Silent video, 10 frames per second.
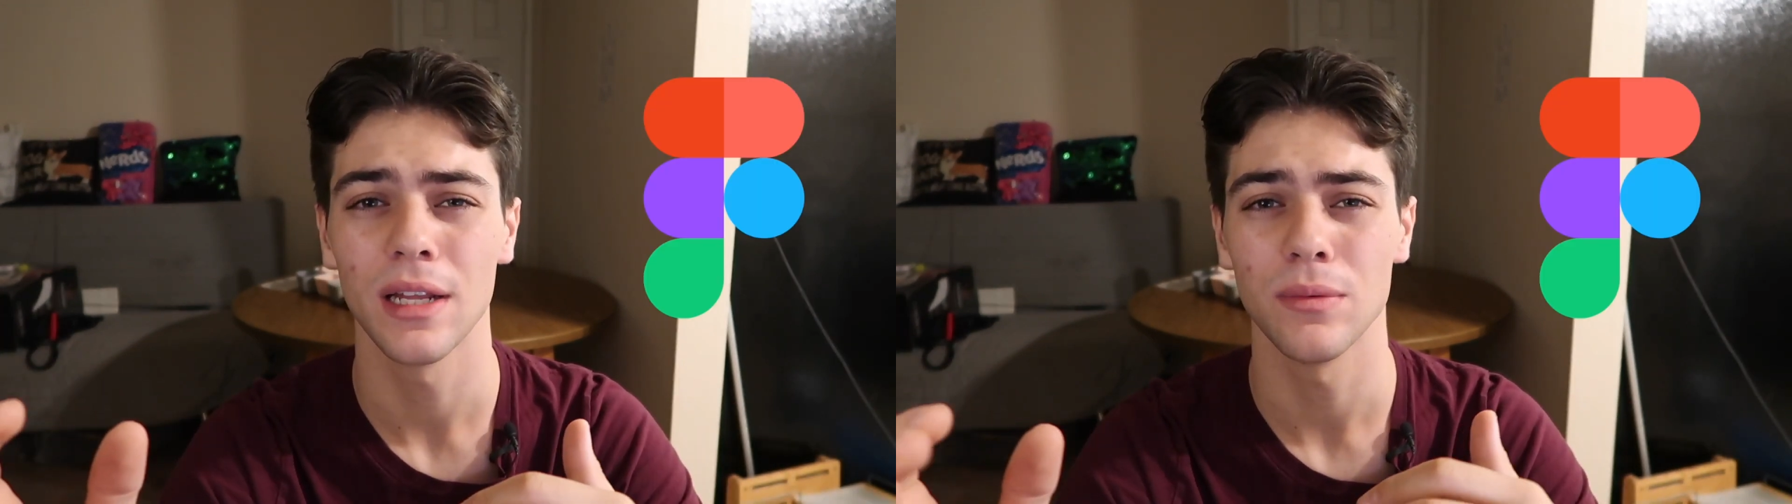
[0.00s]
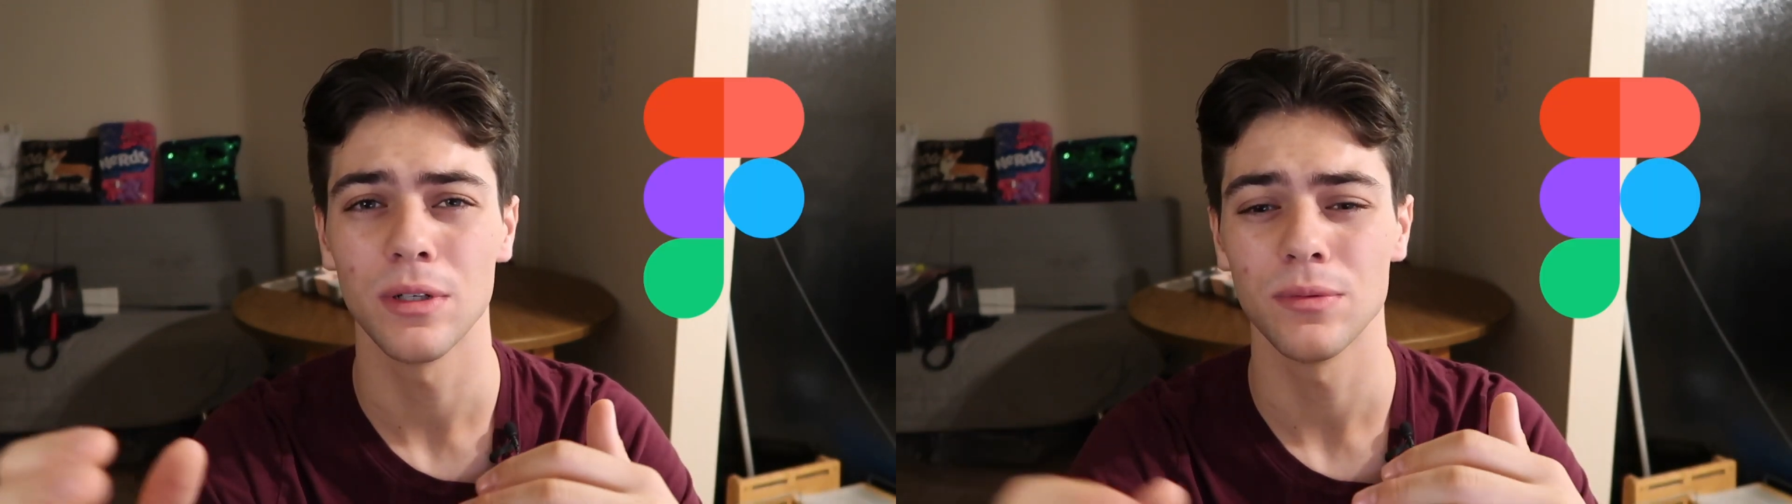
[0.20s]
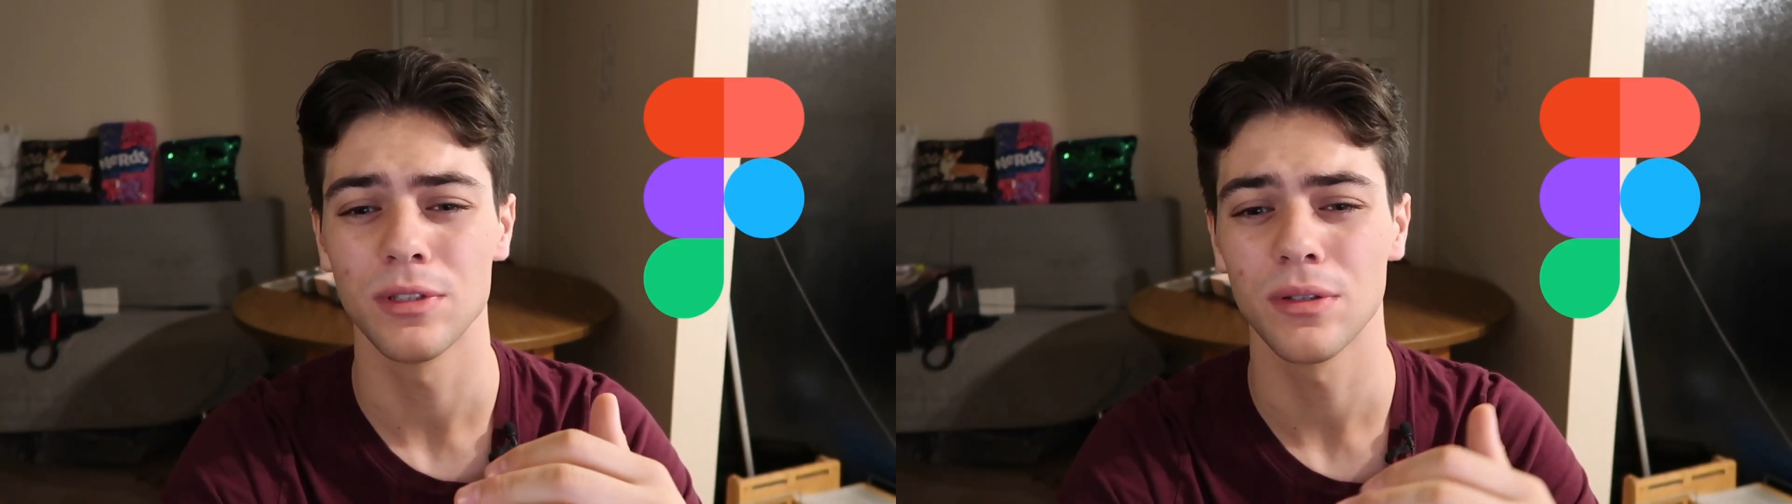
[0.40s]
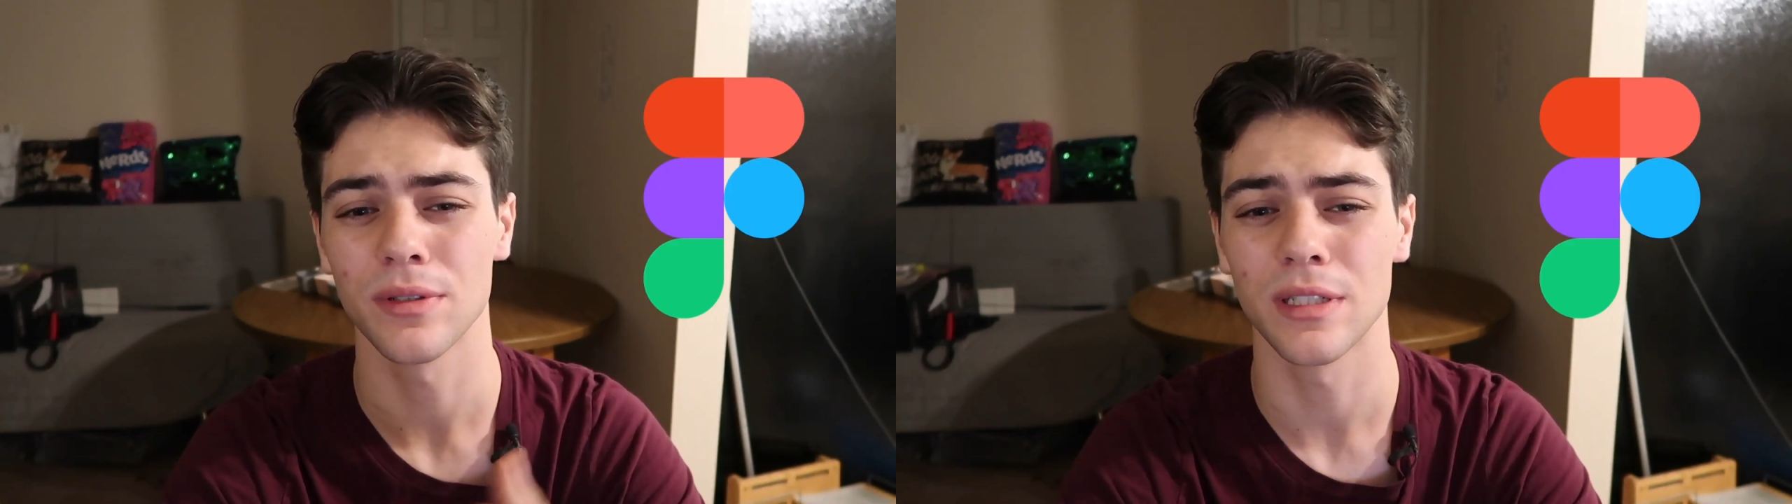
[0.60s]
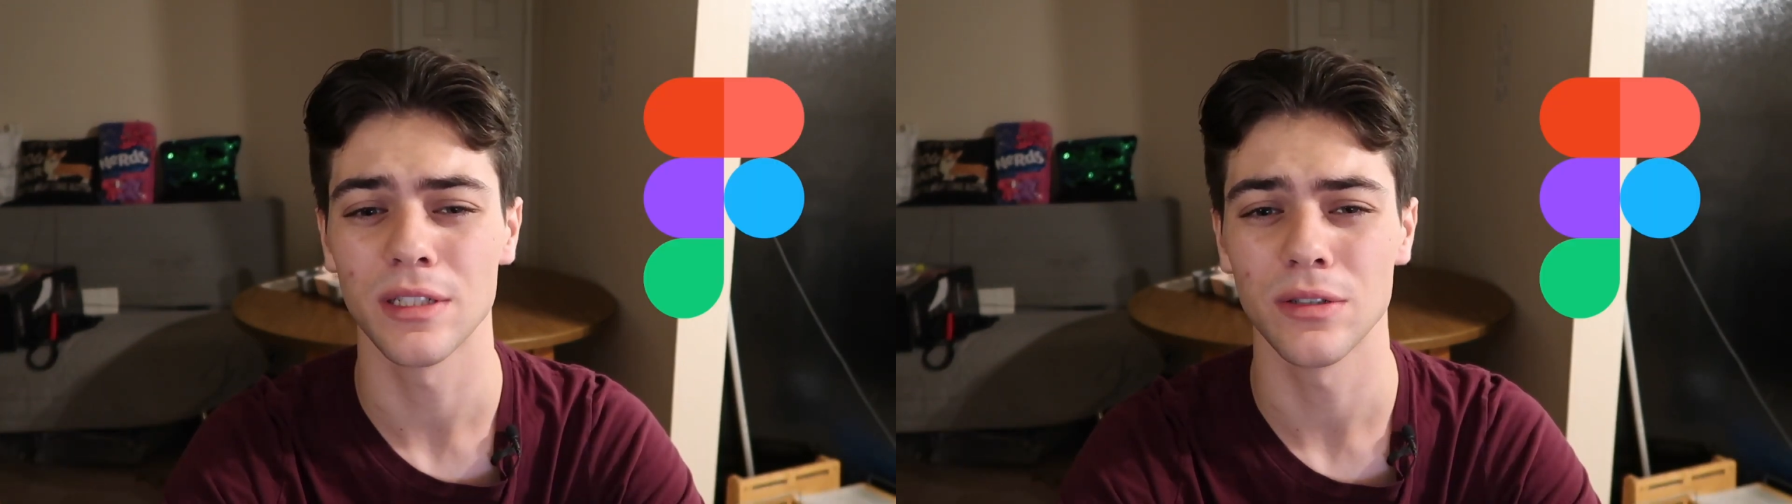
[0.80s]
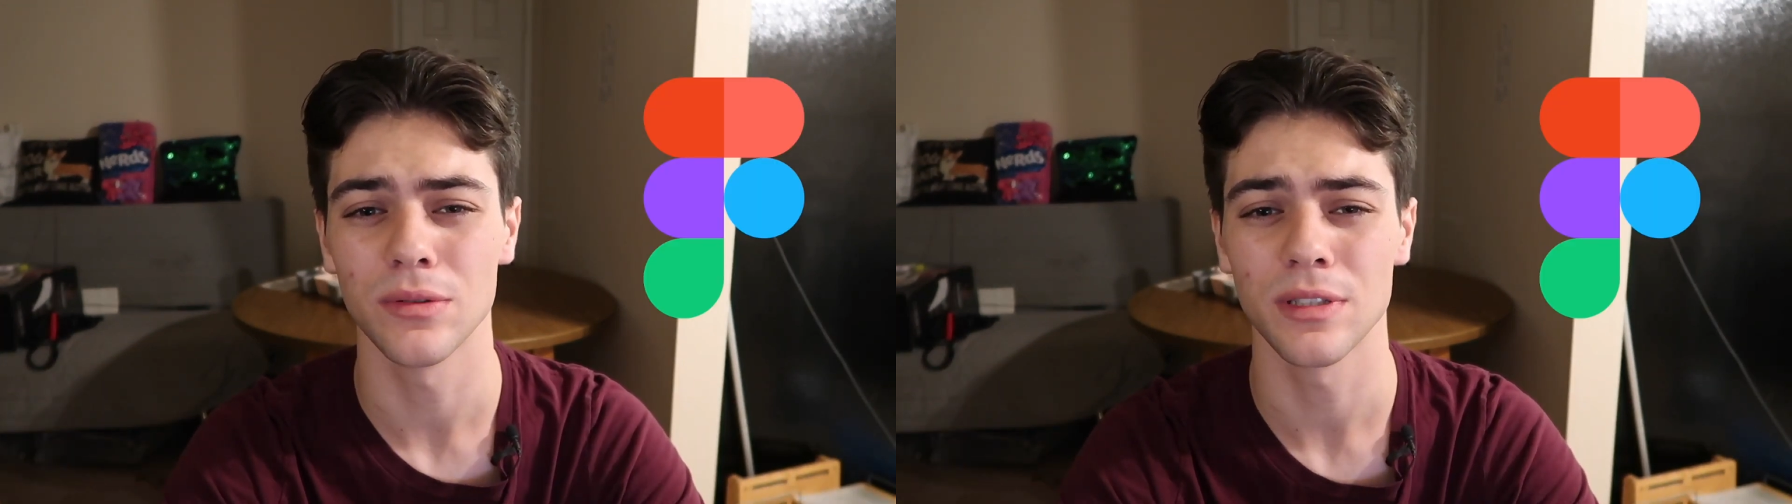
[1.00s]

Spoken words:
and what it was going to do